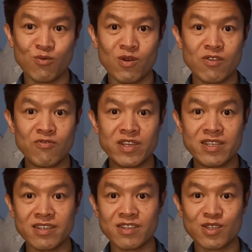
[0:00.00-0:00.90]
on what
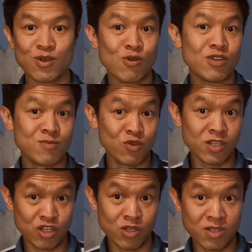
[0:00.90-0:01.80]
reasons cause
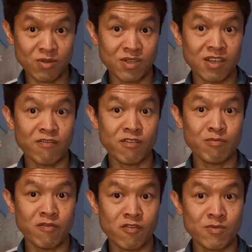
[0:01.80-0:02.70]
musicians to suffer
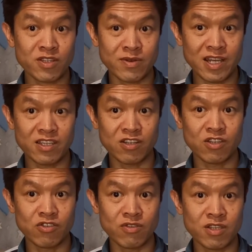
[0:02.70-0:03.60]
performance-related
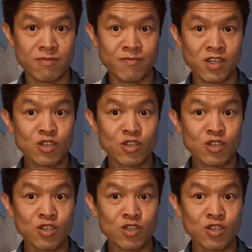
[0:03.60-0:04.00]
injuries.